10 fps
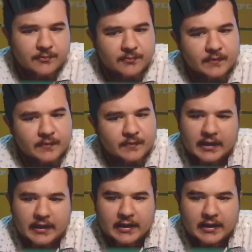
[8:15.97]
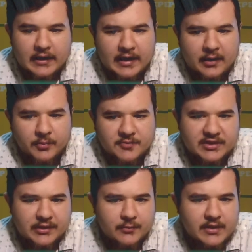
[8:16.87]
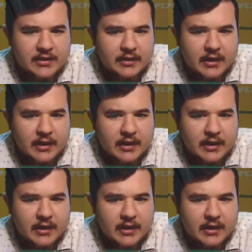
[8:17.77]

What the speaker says: And now bishop c3.